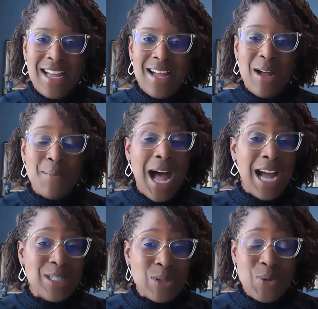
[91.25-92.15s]
a
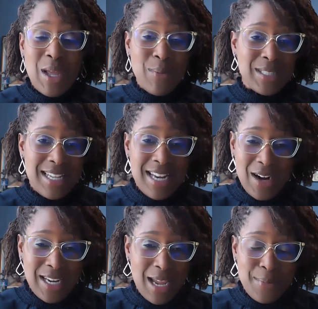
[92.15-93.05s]
high school that was in our
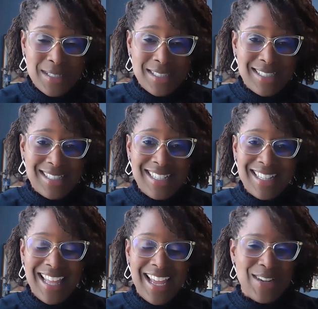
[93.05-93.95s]
neighborhood
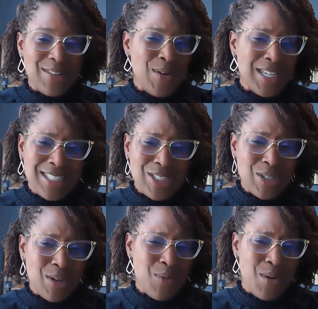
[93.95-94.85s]
that wasn't
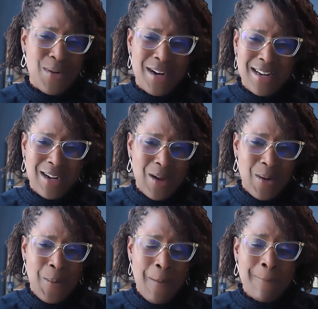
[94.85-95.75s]
sure if we were going to
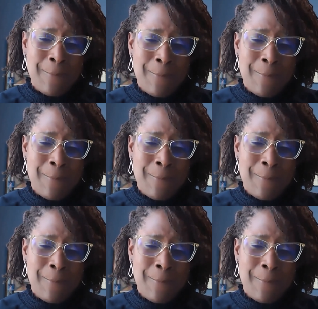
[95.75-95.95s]
go.